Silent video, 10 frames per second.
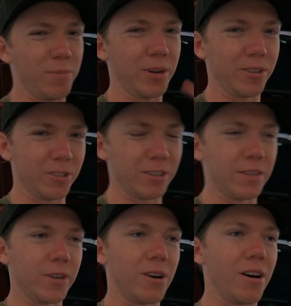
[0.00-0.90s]
but also
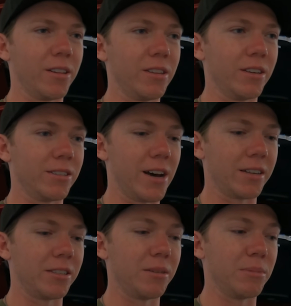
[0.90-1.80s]
leave it on at the
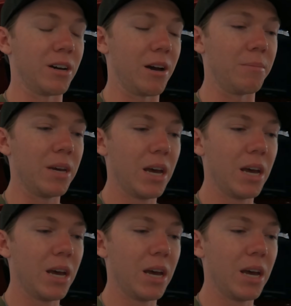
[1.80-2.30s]
exact same time.